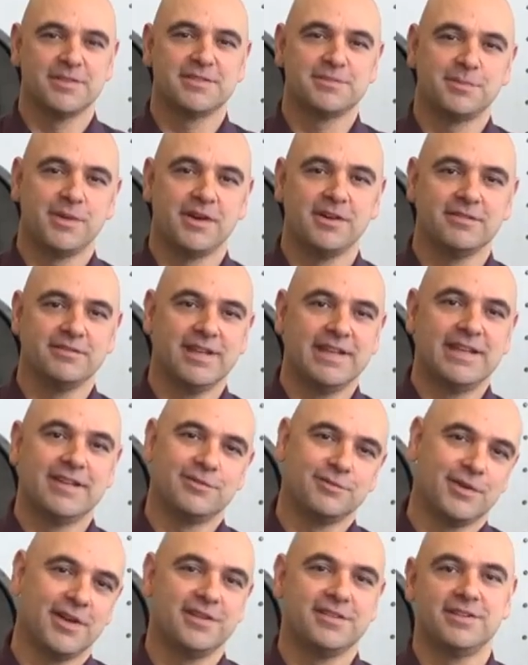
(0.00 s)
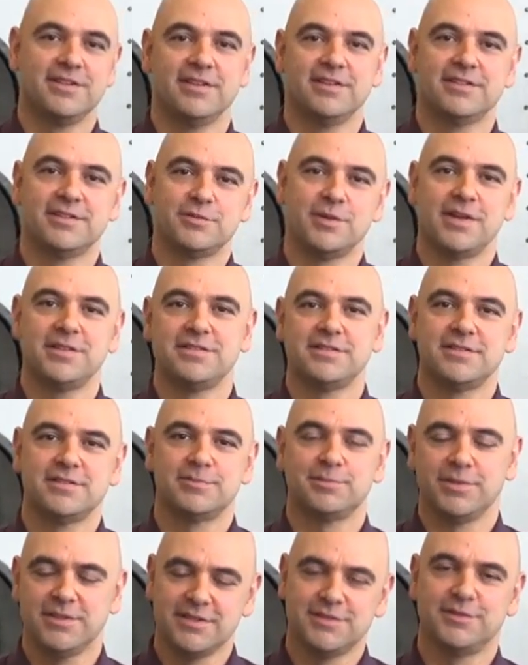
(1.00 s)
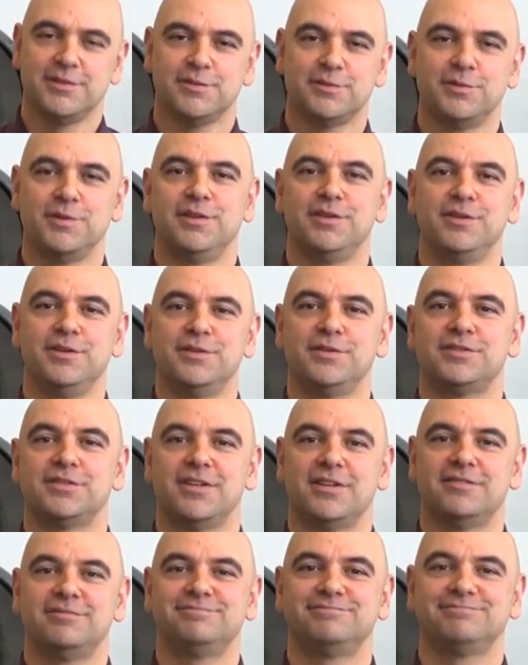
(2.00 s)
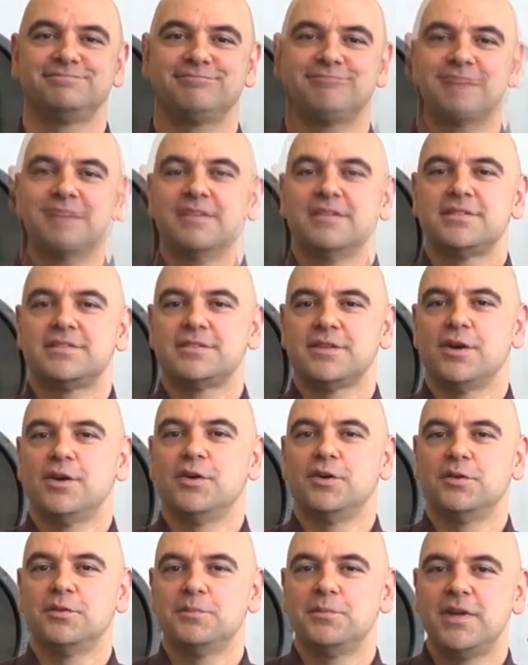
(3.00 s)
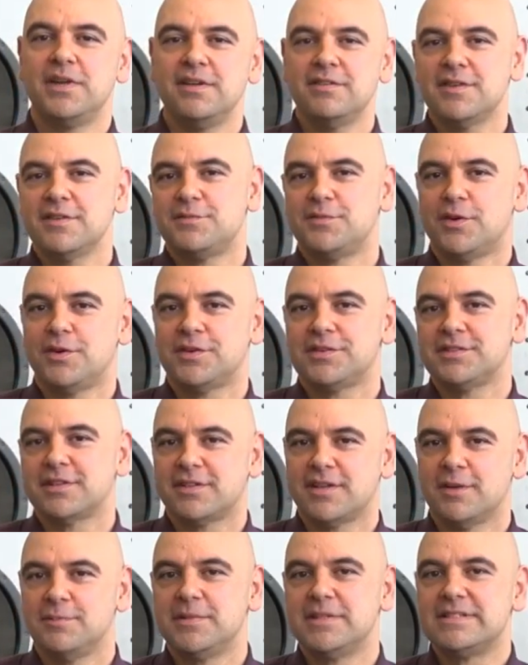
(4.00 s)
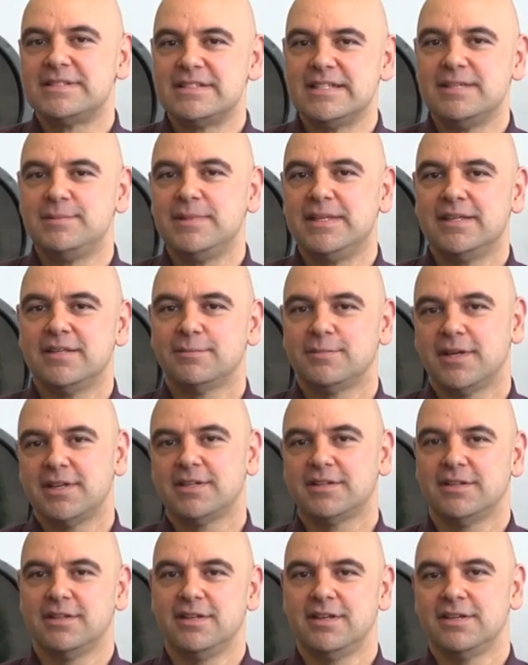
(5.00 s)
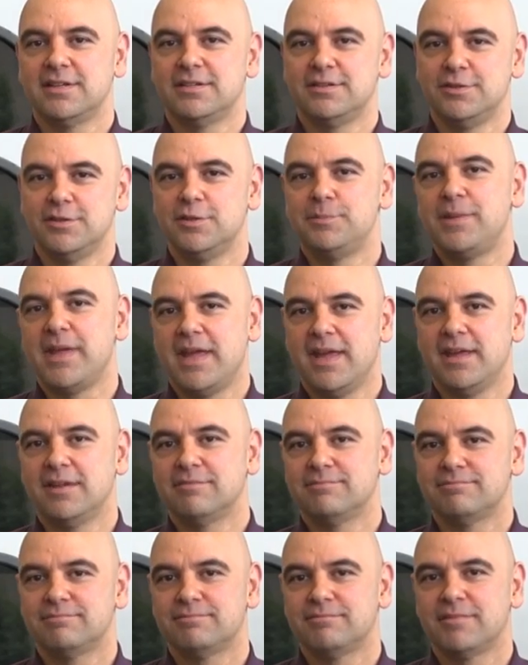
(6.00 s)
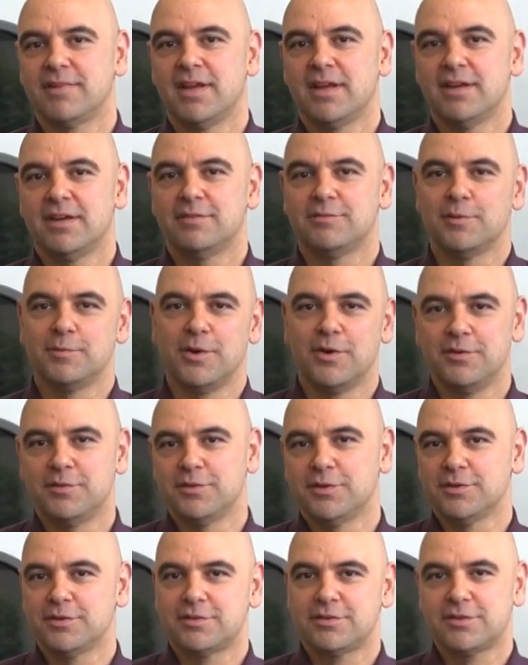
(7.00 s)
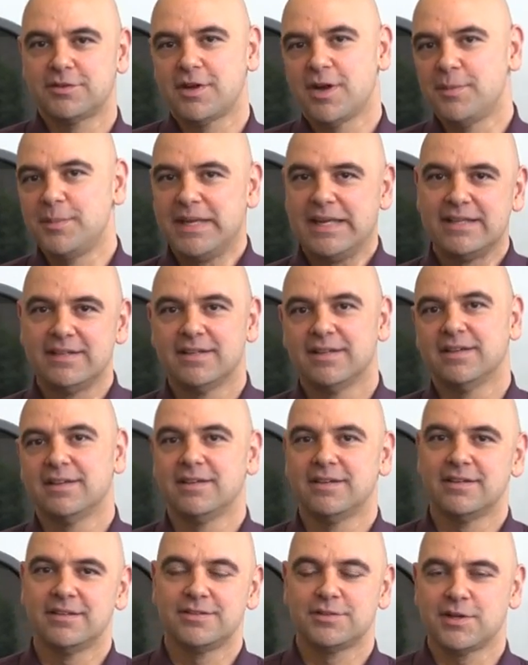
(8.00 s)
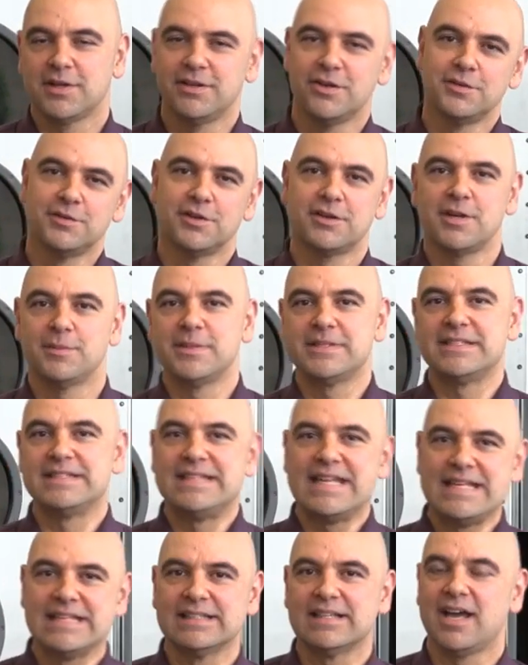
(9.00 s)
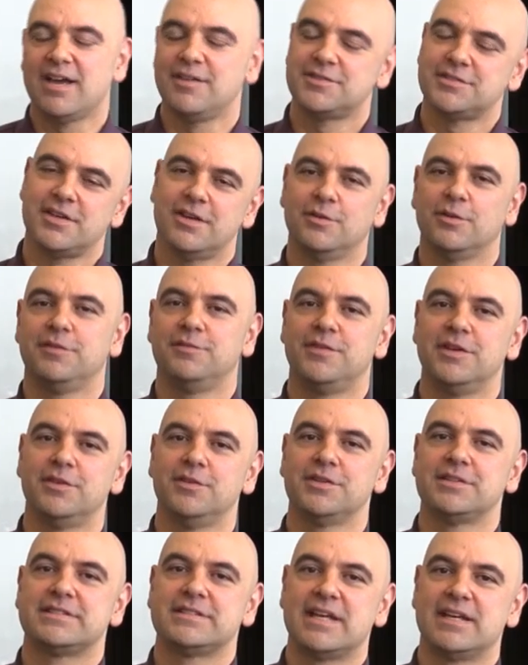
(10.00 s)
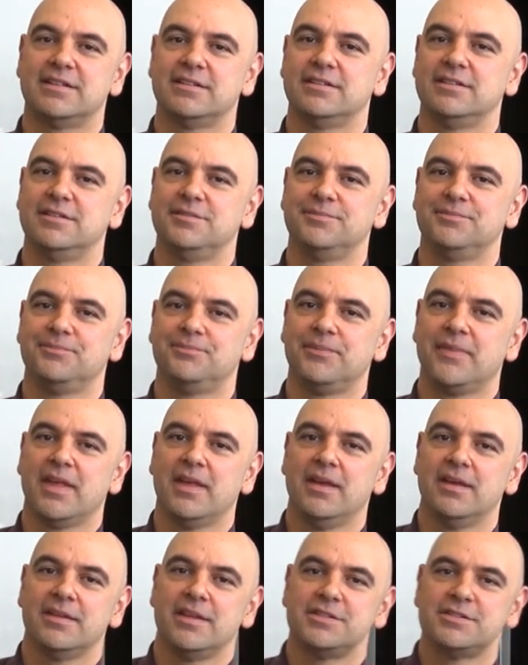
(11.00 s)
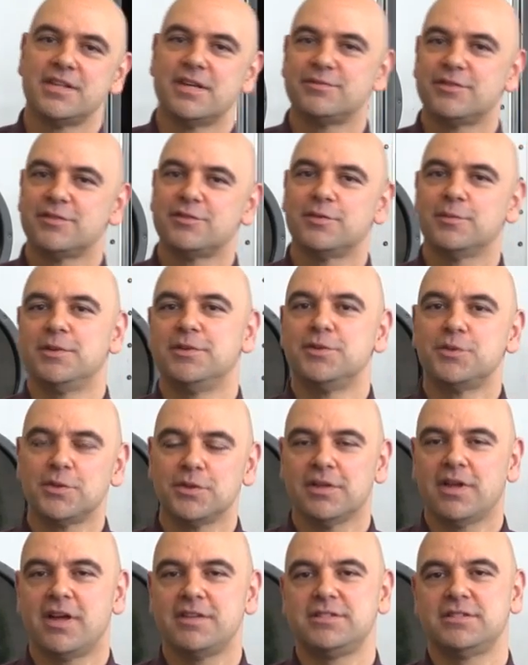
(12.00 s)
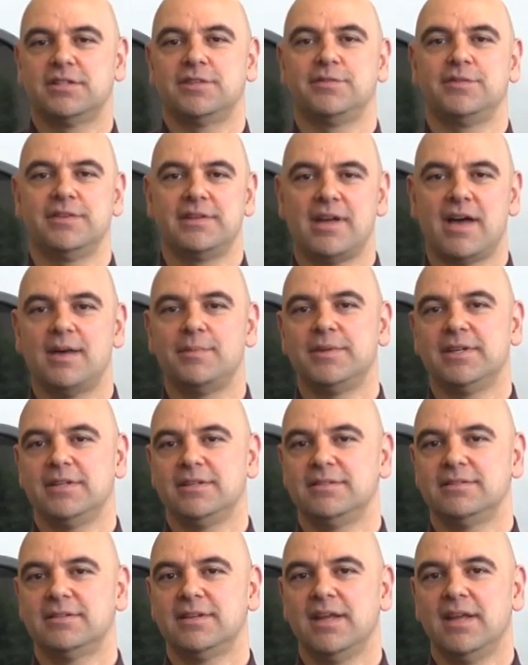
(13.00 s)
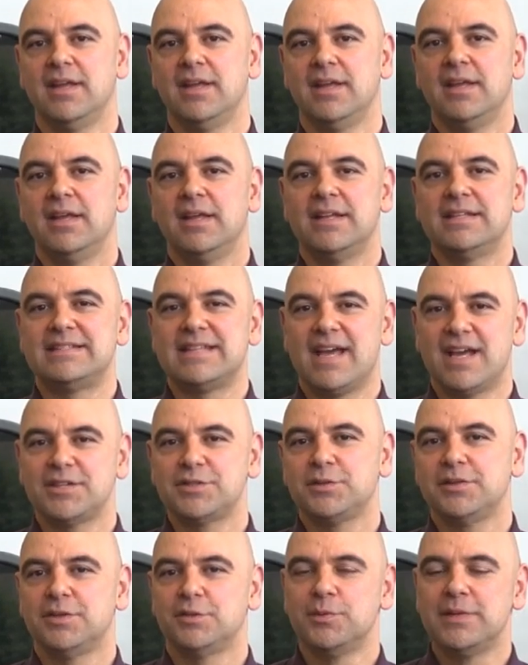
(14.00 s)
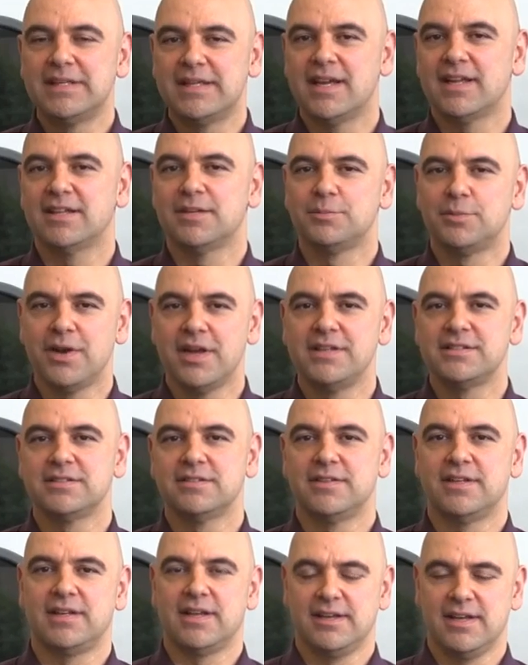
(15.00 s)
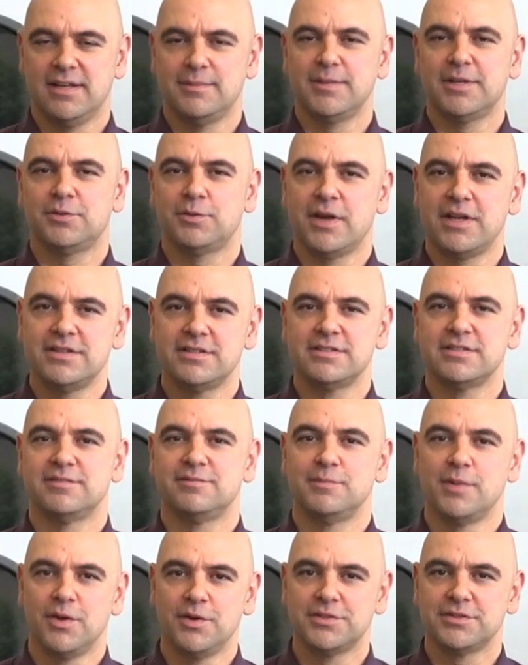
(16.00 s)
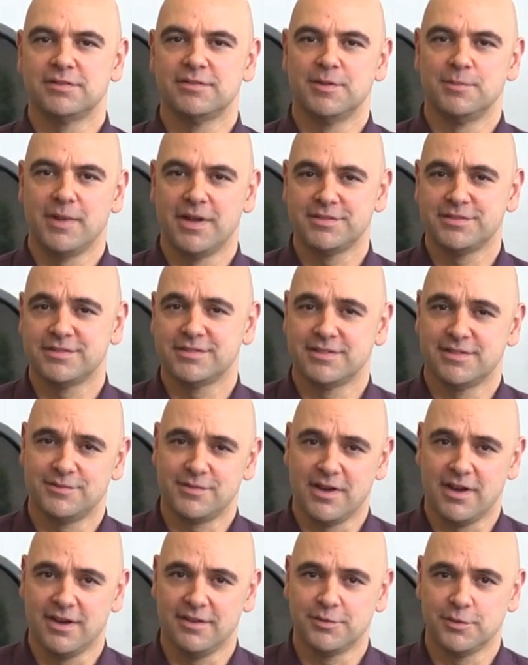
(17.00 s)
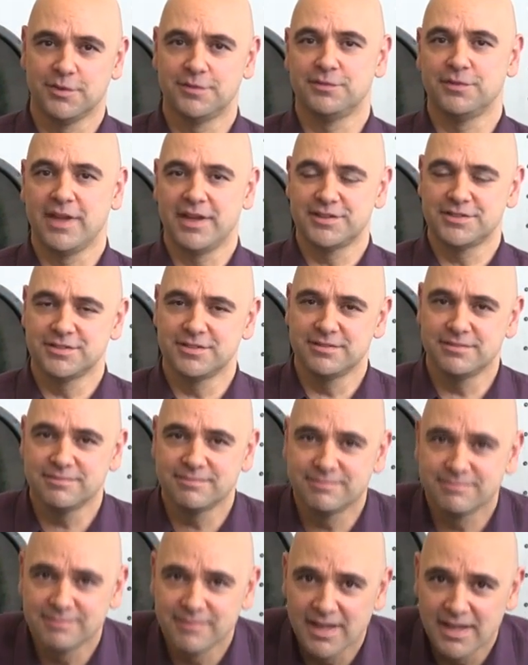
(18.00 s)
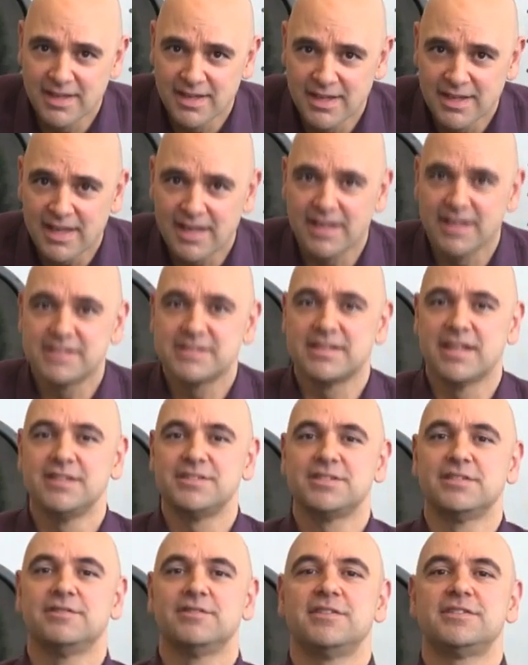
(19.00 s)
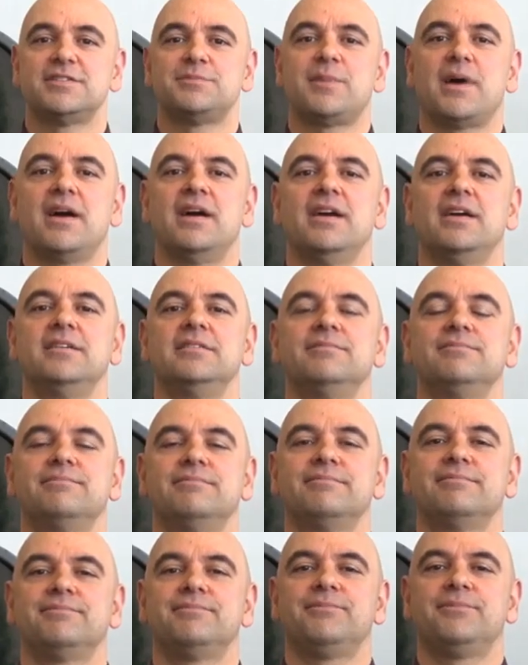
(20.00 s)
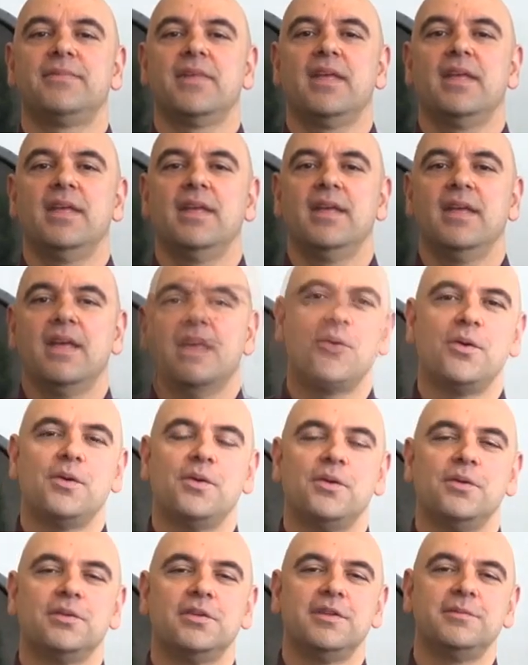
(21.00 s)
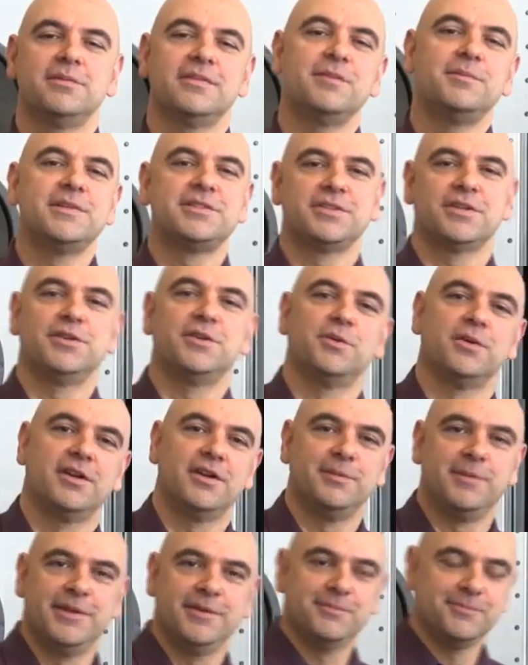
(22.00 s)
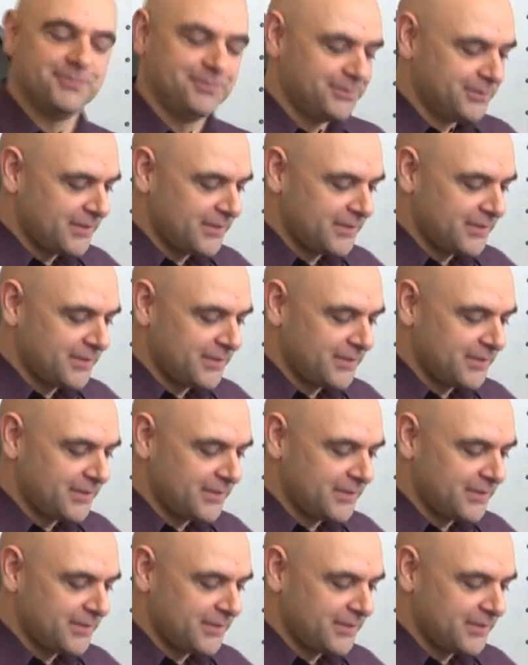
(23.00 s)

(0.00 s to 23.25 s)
this part and get right to the stretches, please feel free to do so. So, many of the folks that come to see me in my clinic due to pain from trying to overcome a sedate lifestyle with vigorous cycling, they suffer from a neurological phenomenon. It is actually a recalibration of the dynamic ranges of motion of the muscles involved with flexion and extension of the spine. Let me show you what I mean.